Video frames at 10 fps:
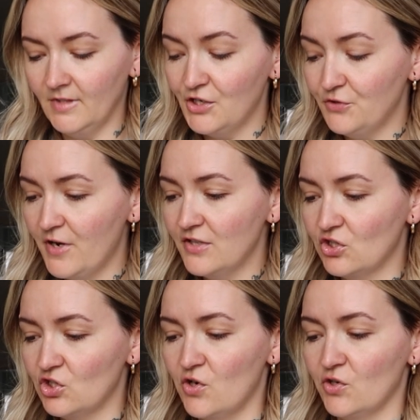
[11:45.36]
I just find the
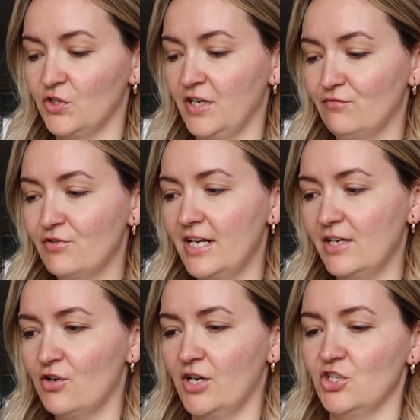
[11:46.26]
stalks on it really
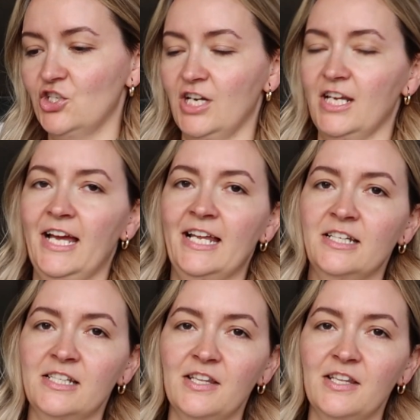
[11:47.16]
crunchy, and